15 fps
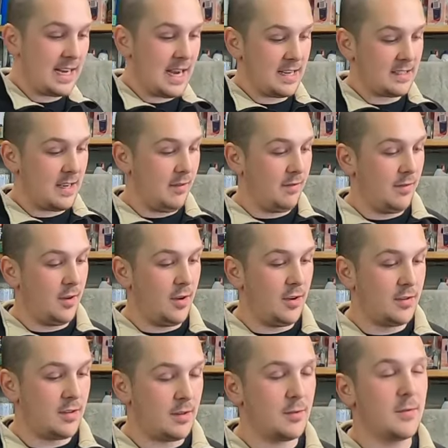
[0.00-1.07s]
gasket
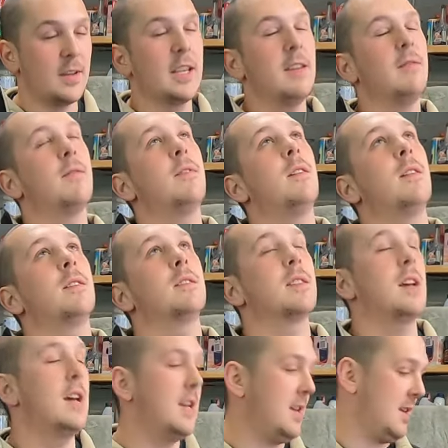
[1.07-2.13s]
first, and I was thinking, fuck's
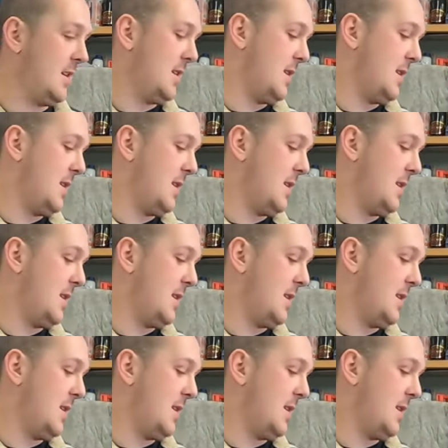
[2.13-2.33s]
sake.